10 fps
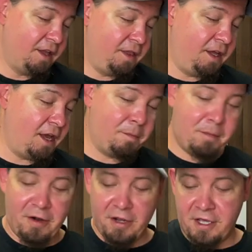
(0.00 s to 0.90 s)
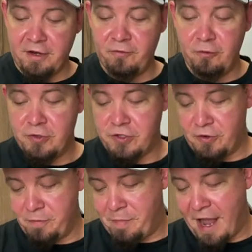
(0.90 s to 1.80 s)
the American
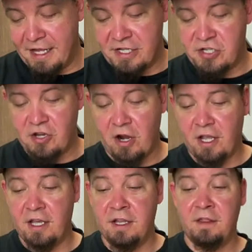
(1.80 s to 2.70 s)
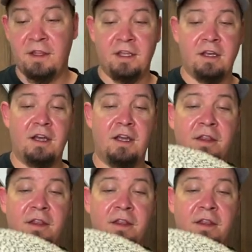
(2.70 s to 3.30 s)
Rooster back in stock in the uh,